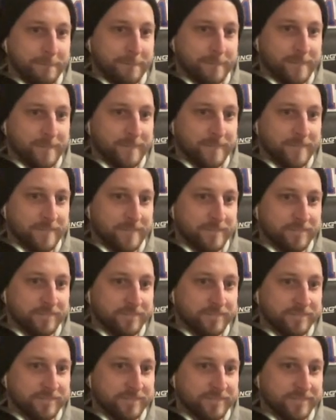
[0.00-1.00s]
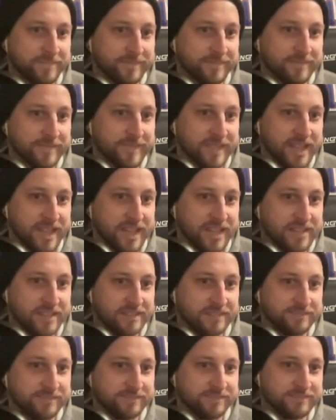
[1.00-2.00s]

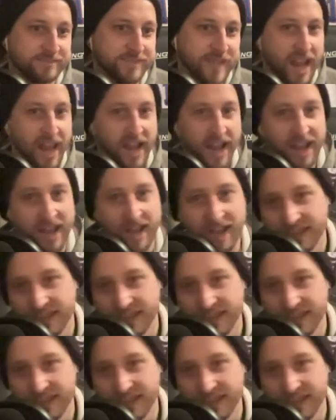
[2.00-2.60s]
Nobody speaks.